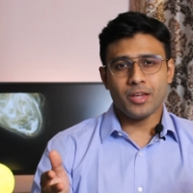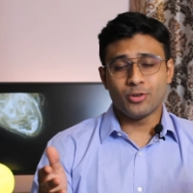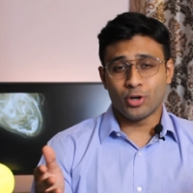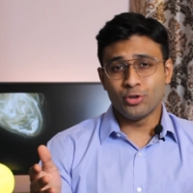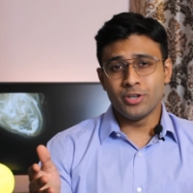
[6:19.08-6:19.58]

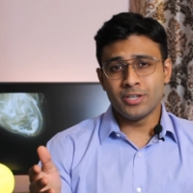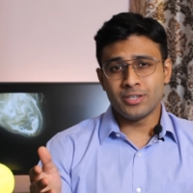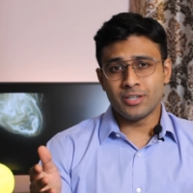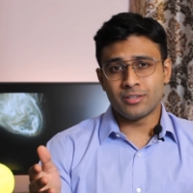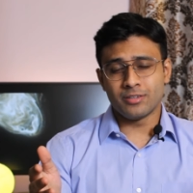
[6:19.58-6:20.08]
not only
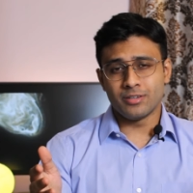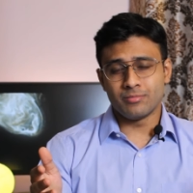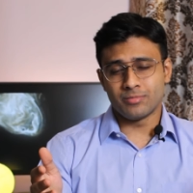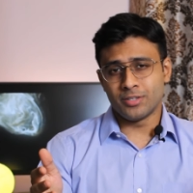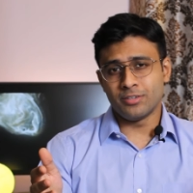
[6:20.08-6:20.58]
it
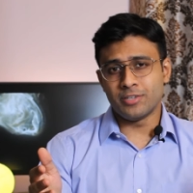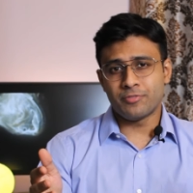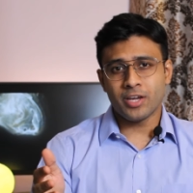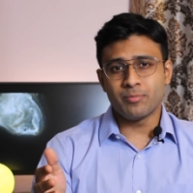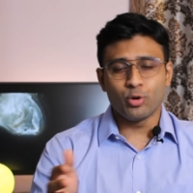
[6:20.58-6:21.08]
does it
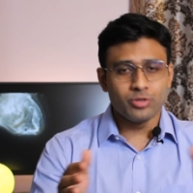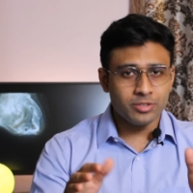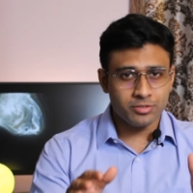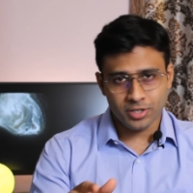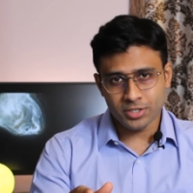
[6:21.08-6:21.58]
defy both
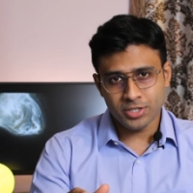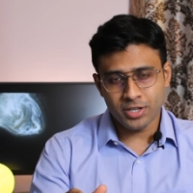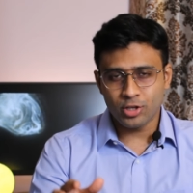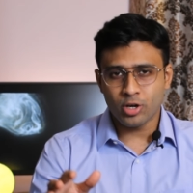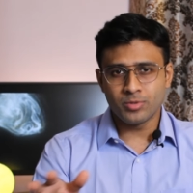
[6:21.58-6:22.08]
the structure
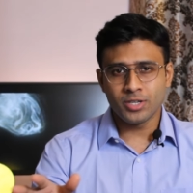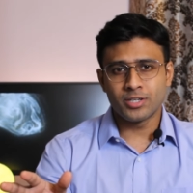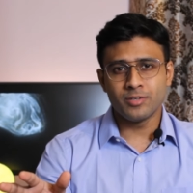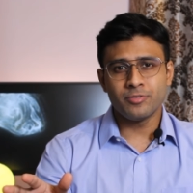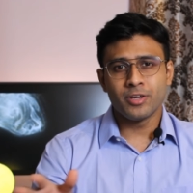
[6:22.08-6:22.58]
and the
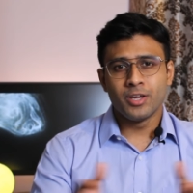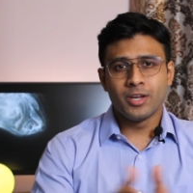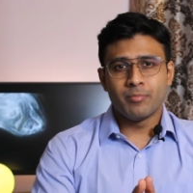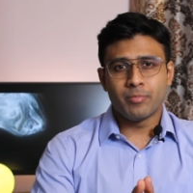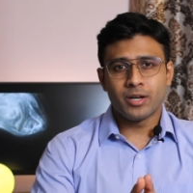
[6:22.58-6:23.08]
objective,
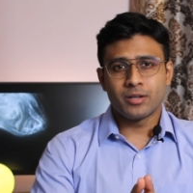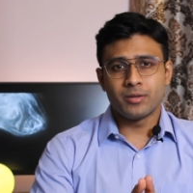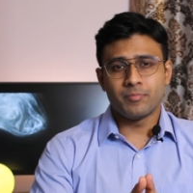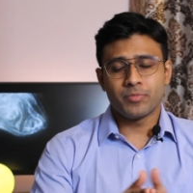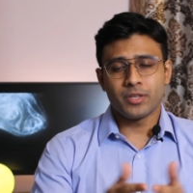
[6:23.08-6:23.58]

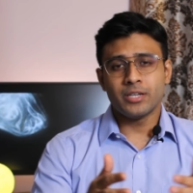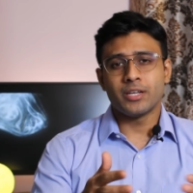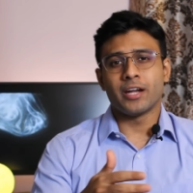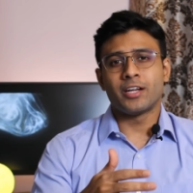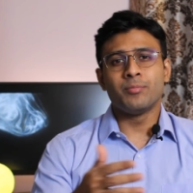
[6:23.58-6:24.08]
but it
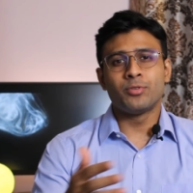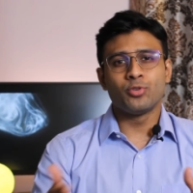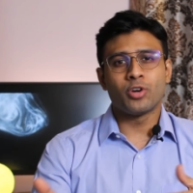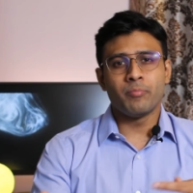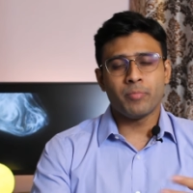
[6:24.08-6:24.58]
attempts
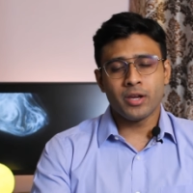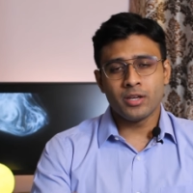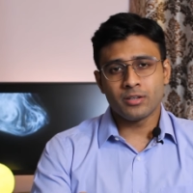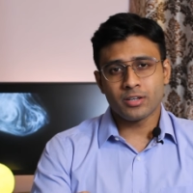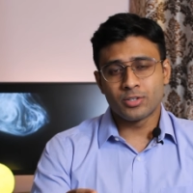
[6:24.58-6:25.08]
to
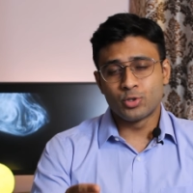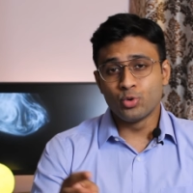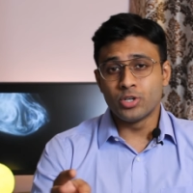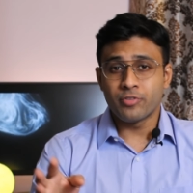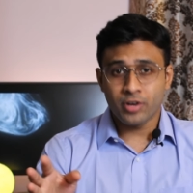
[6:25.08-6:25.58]
combine
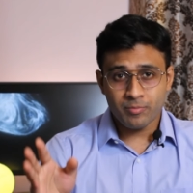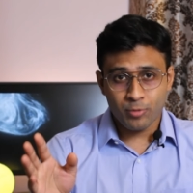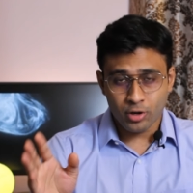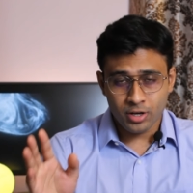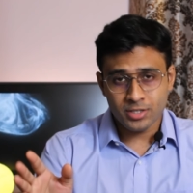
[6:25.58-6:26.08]
two different
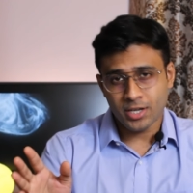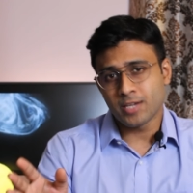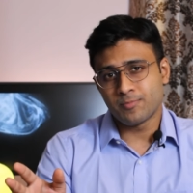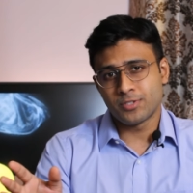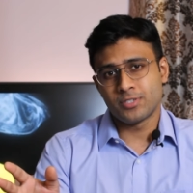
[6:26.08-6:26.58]
product
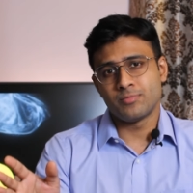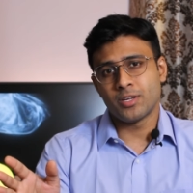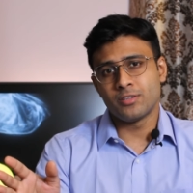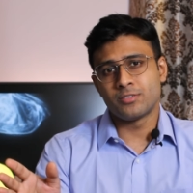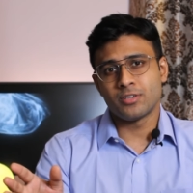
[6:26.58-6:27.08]
types
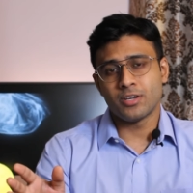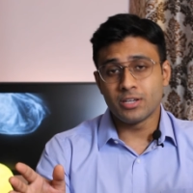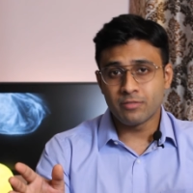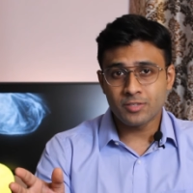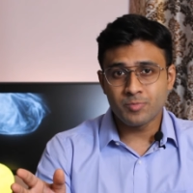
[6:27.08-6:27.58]
that is uh,
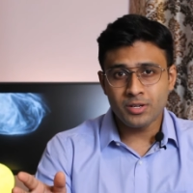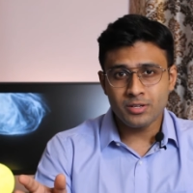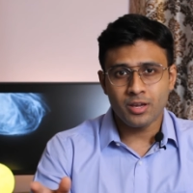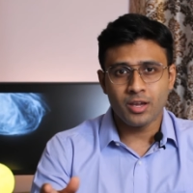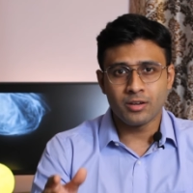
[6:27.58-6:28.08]

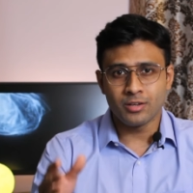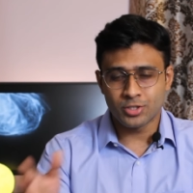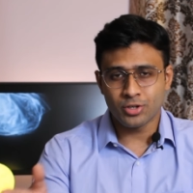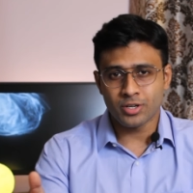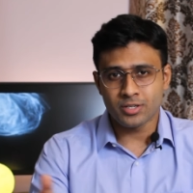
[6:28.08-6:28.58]
investment and
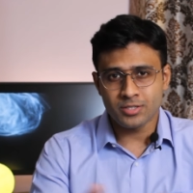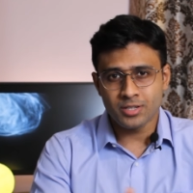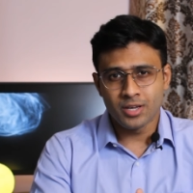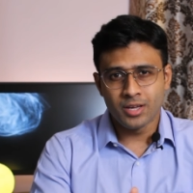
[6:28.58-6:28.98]
insurance